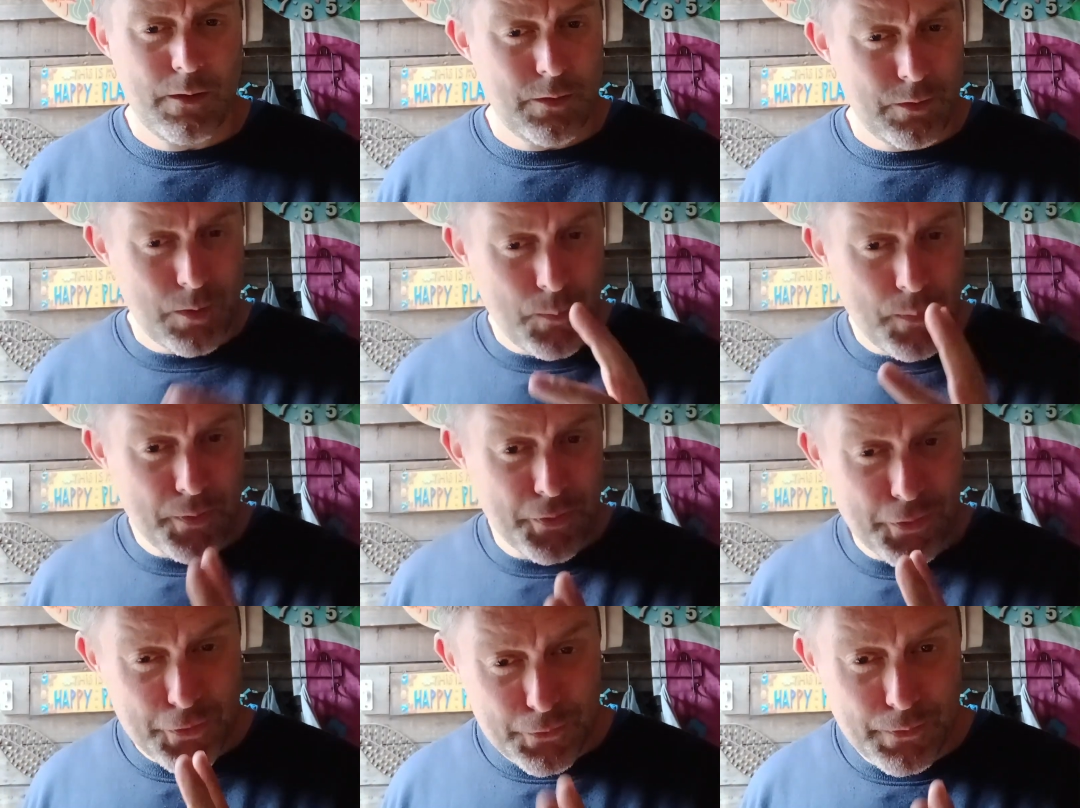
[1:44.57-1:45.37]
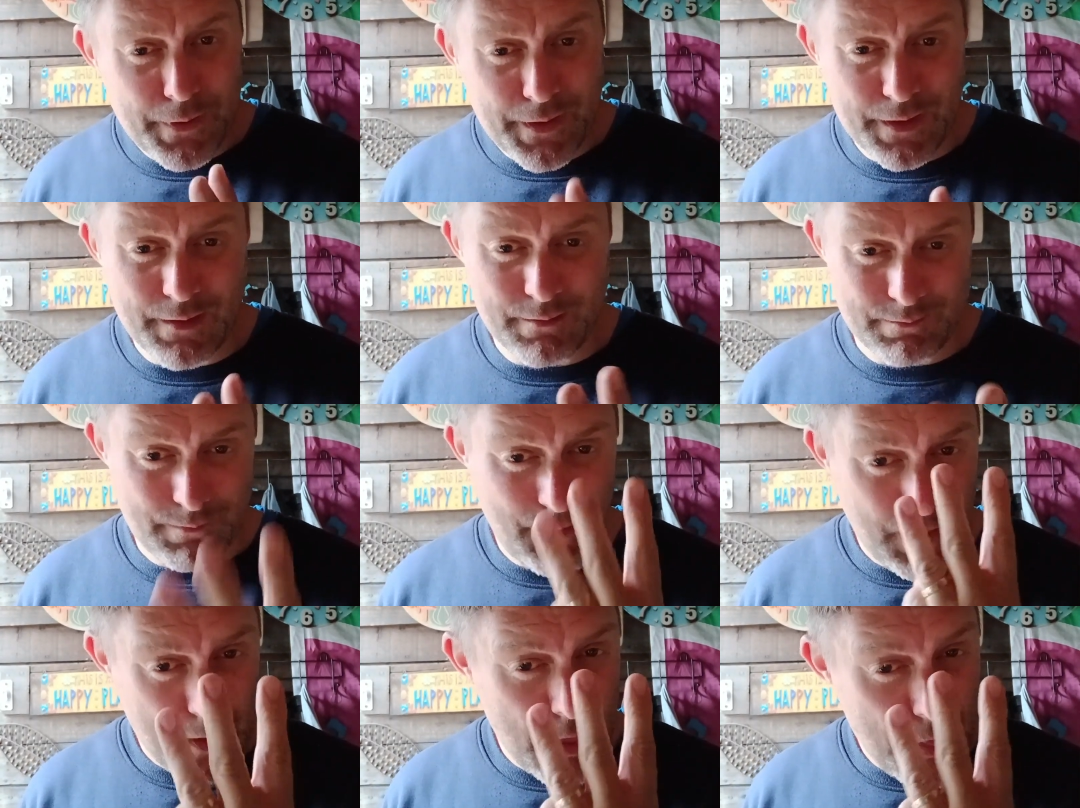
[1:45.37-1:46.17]
Number 3,
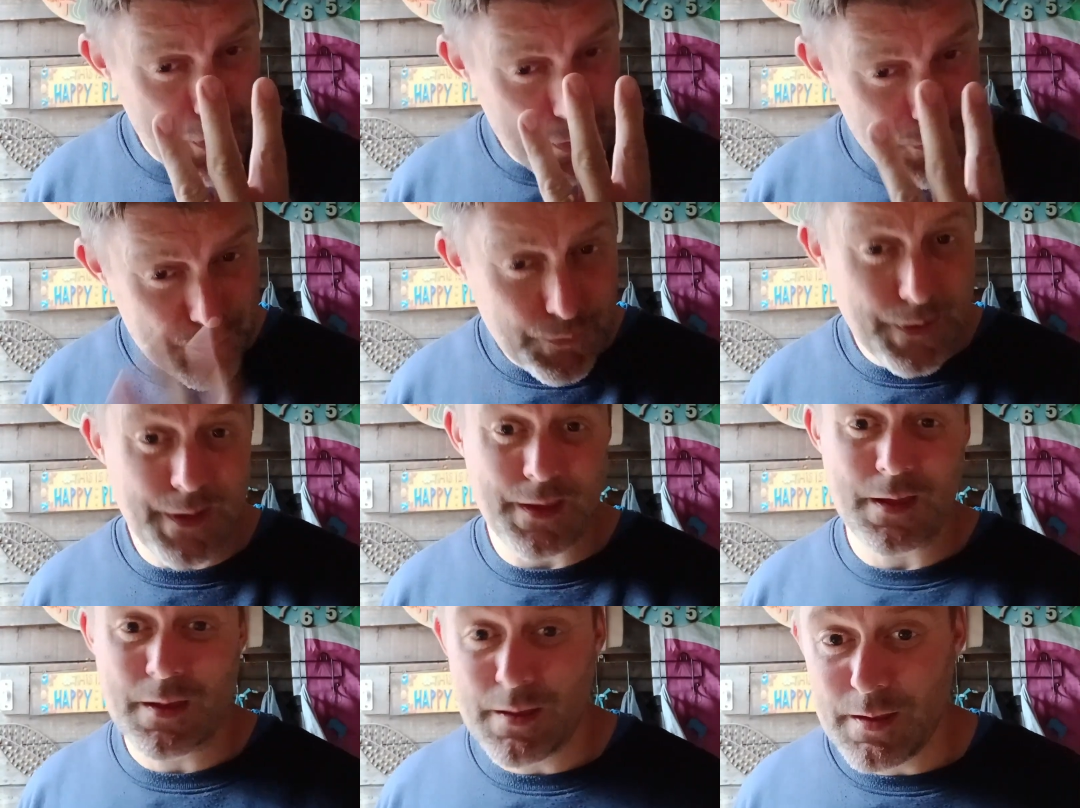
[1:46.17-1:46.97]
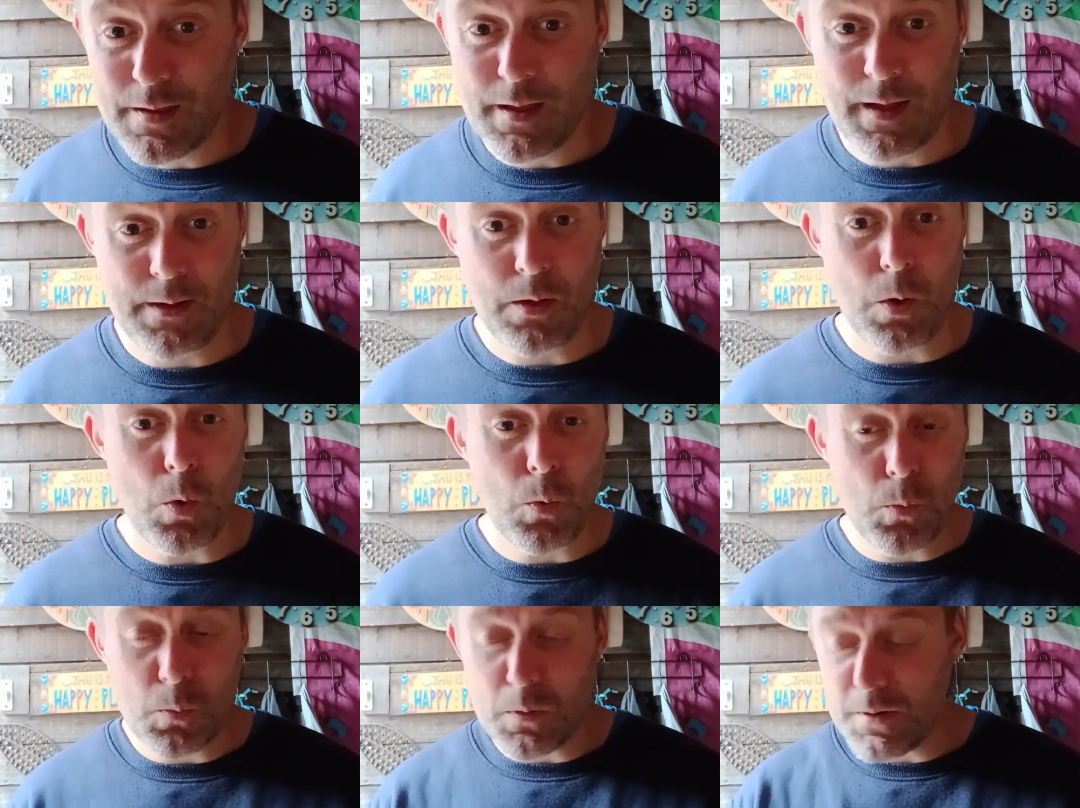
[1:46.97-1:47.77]
and
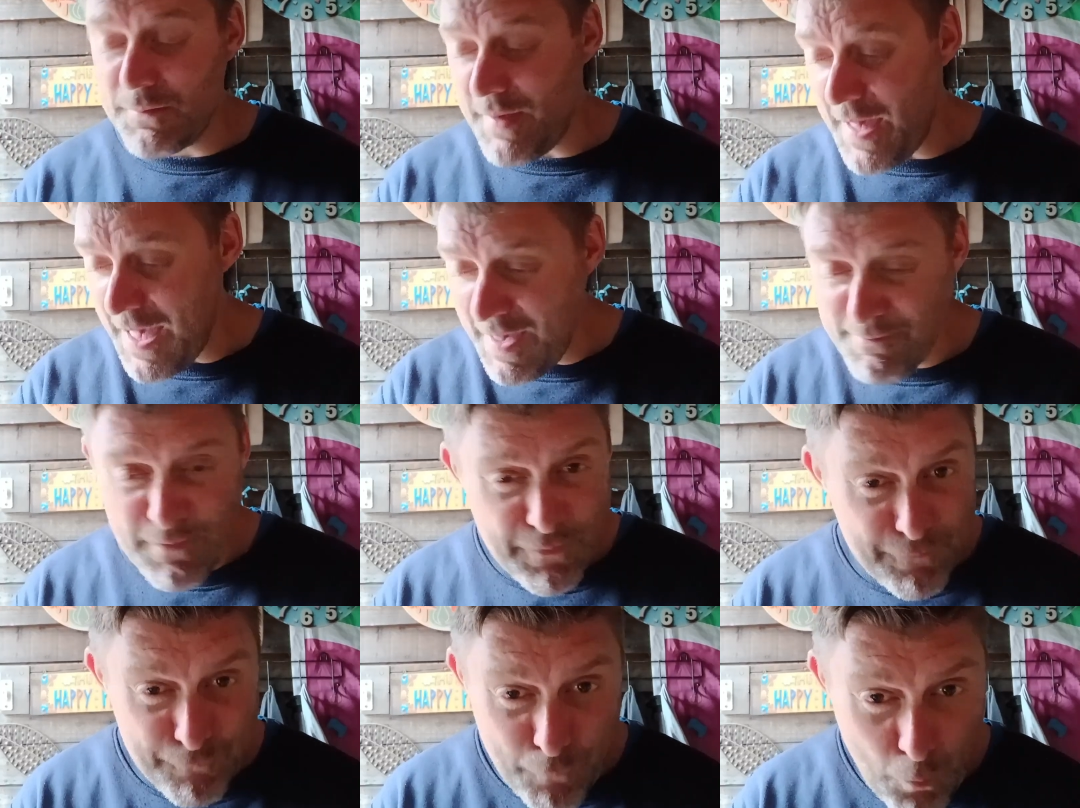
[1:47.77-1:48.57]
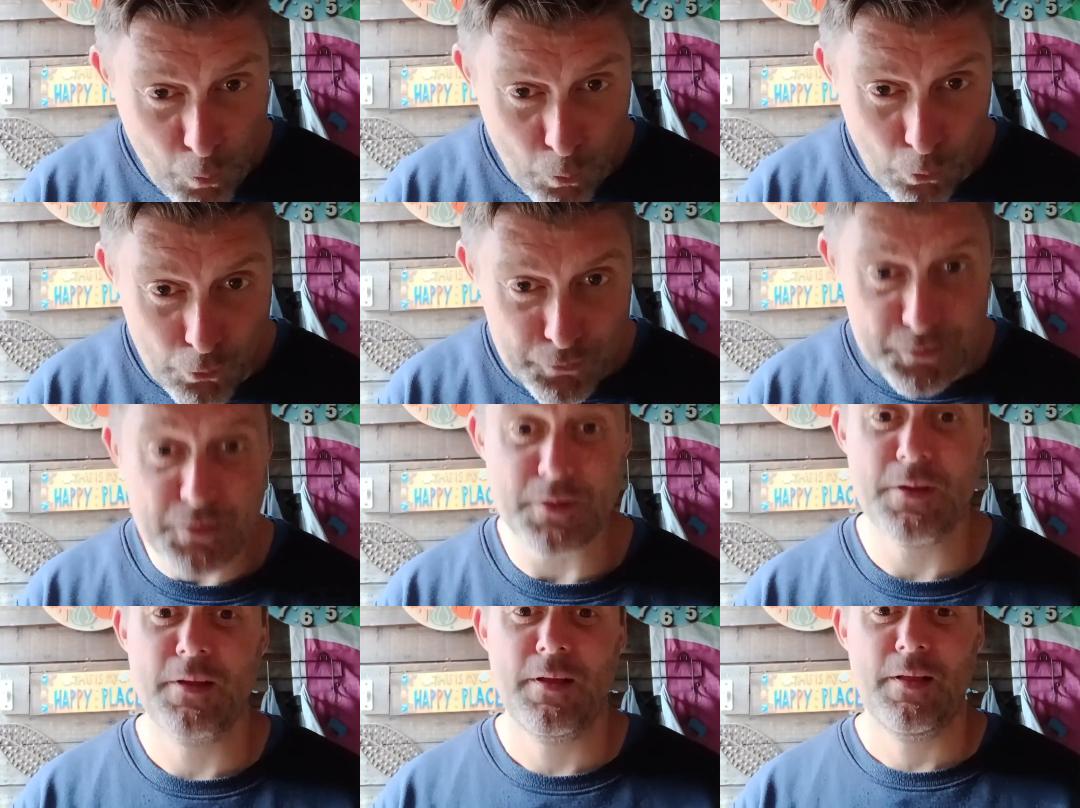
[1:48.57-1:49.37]
who would have ever thought
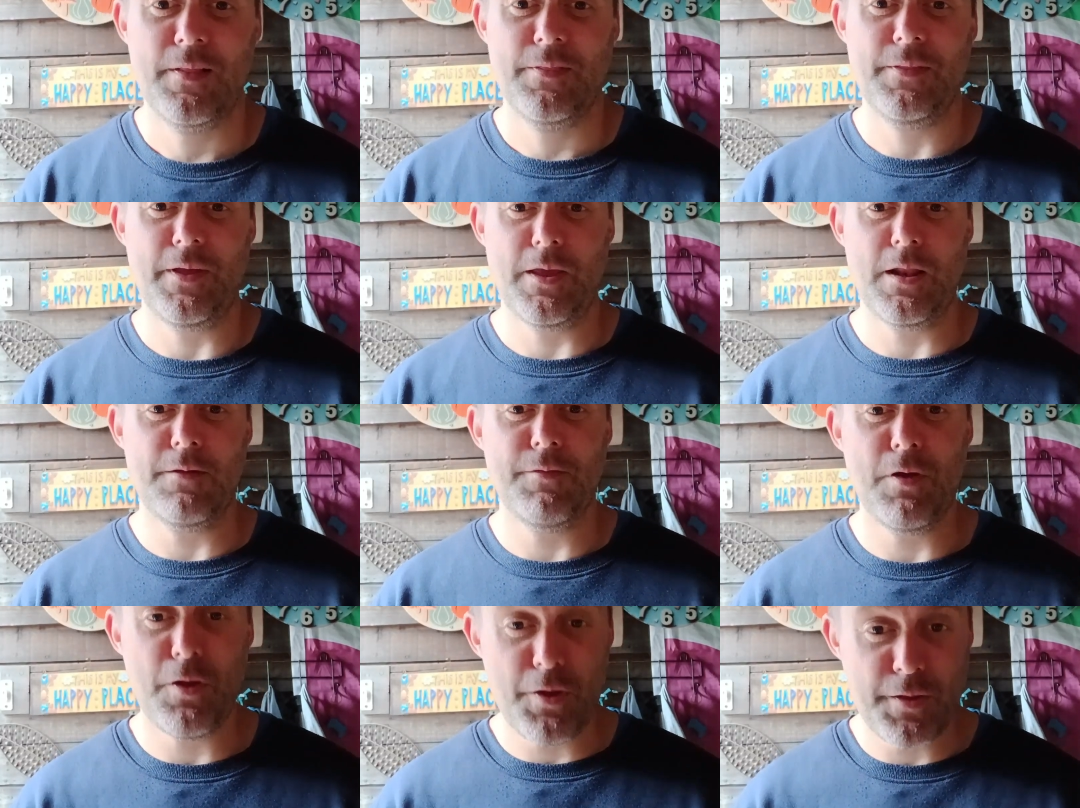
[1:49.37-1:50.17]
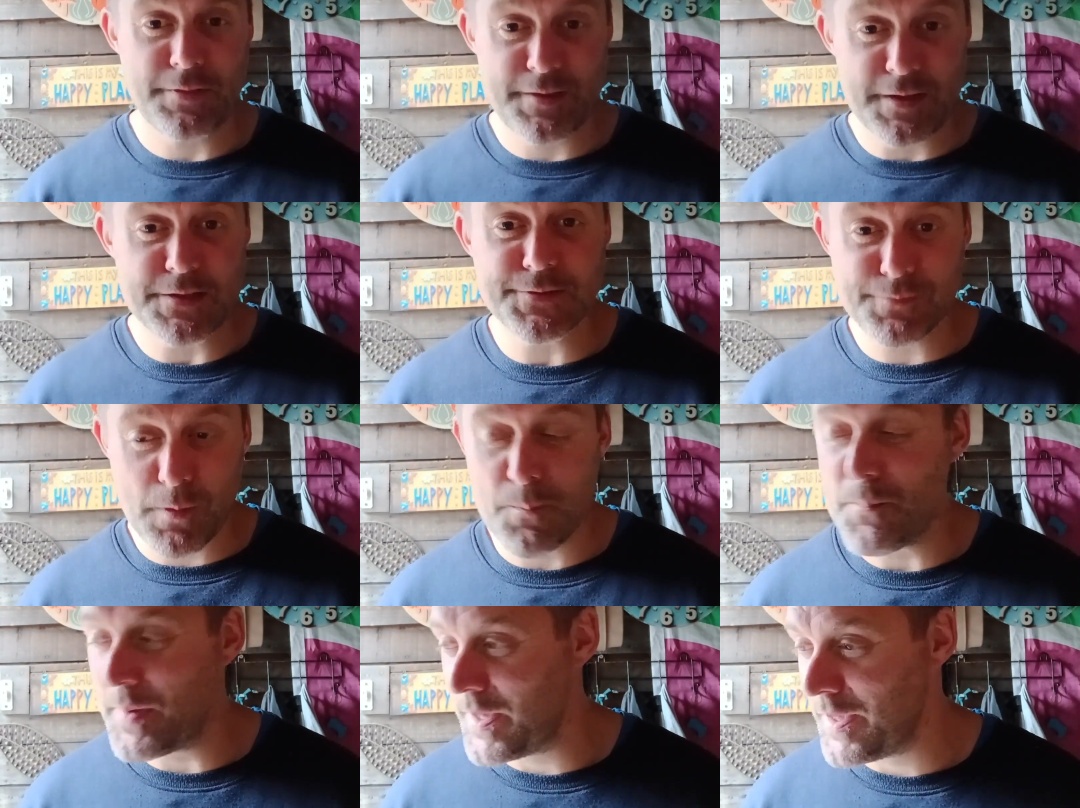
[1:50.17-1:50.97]
that you'd have heard this
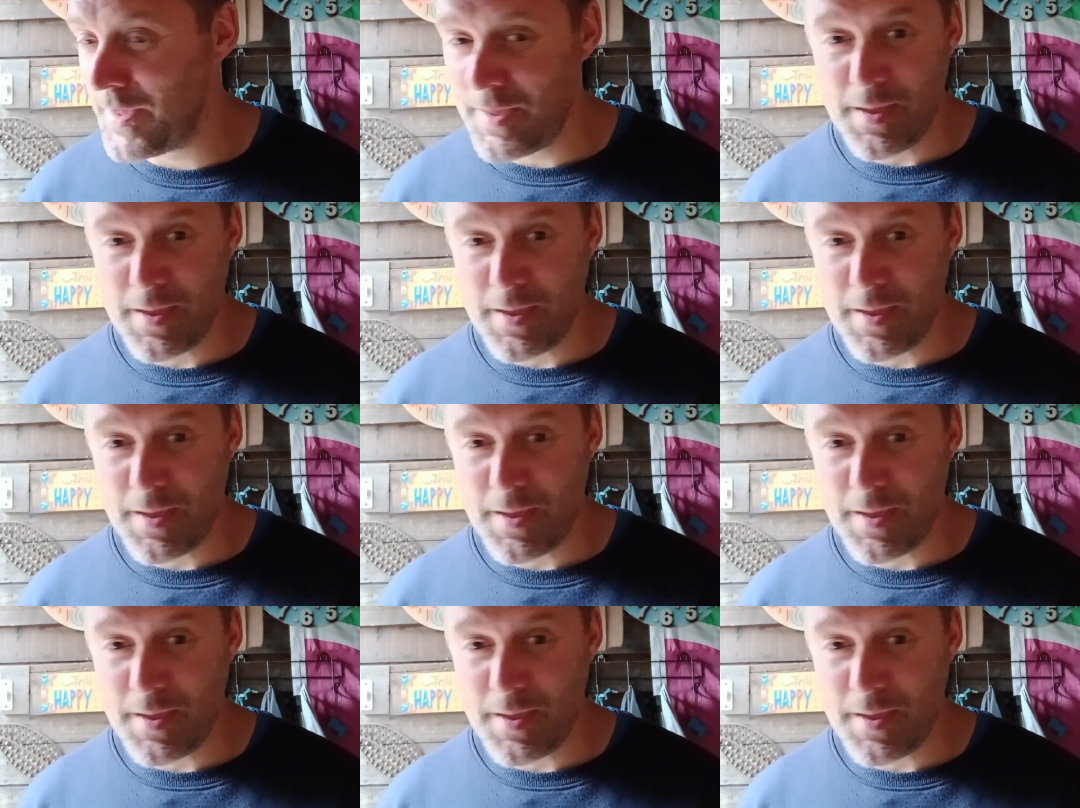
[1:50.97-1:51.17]
from me?